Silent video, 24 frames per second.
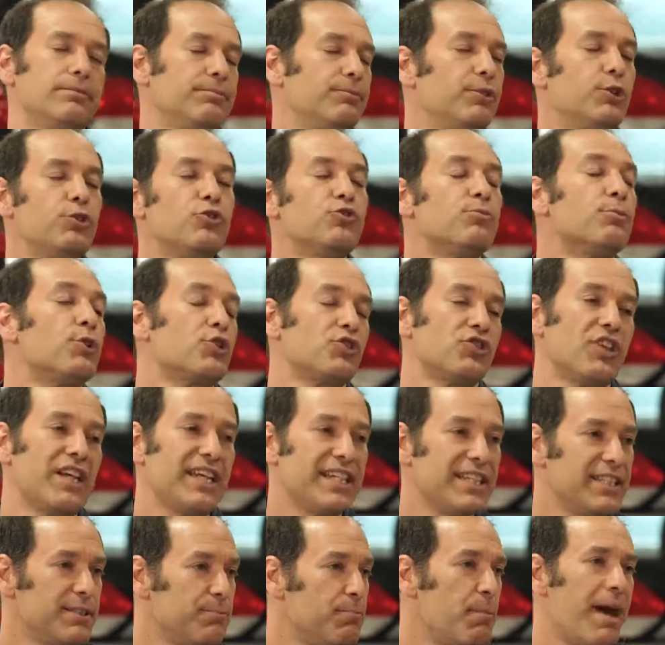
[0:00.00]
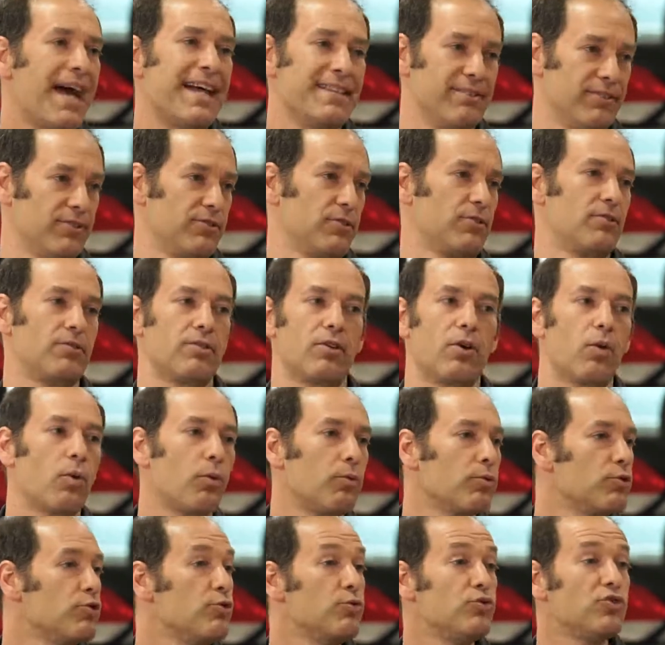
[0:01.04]
used Mercedes-Benz
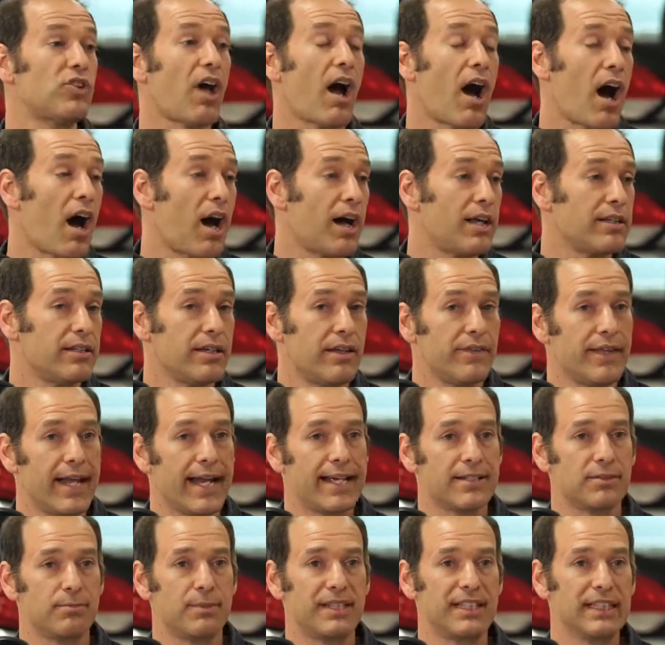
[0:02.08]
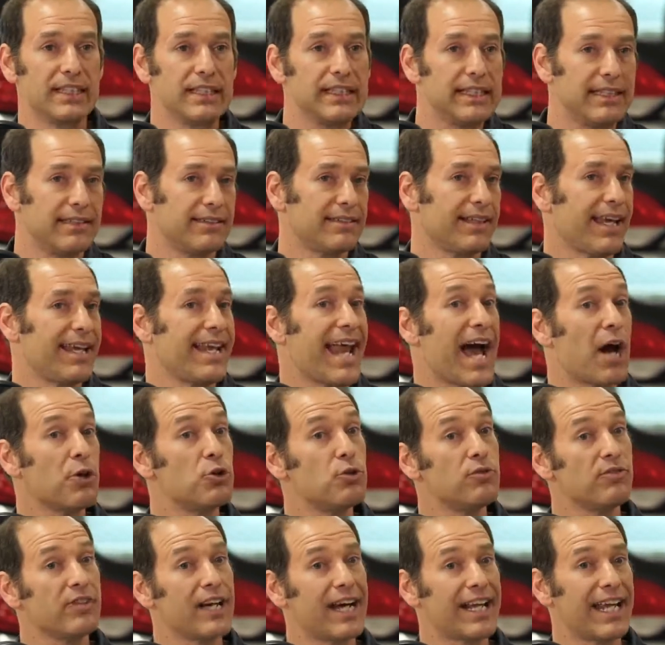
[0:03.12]
or used Honda that has been leased, and now
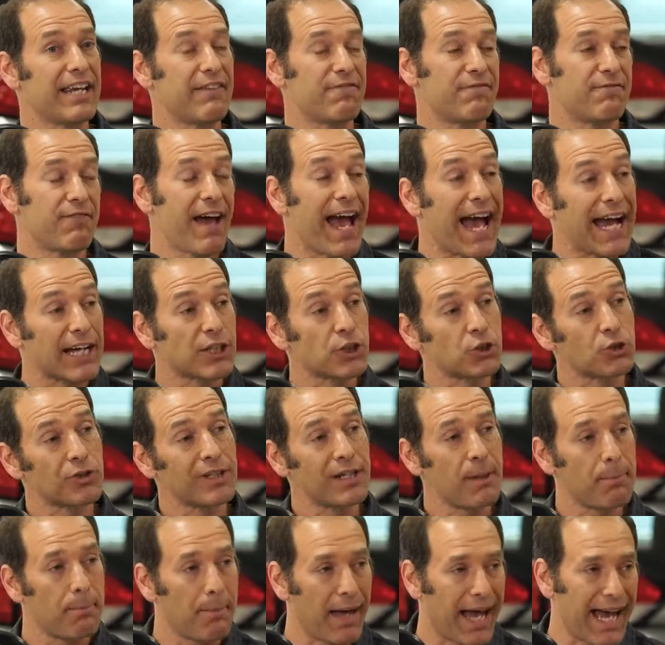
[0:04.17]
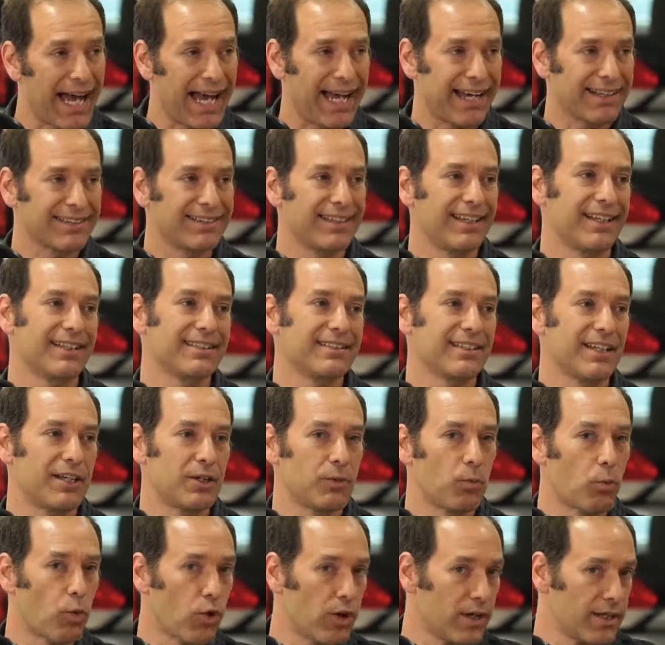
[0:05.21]
you've got a factory-backed
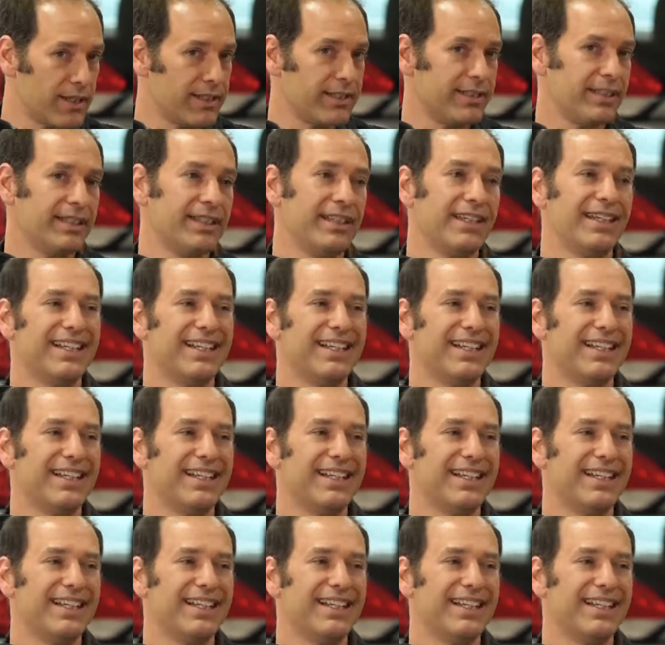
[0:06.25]
extended warranty,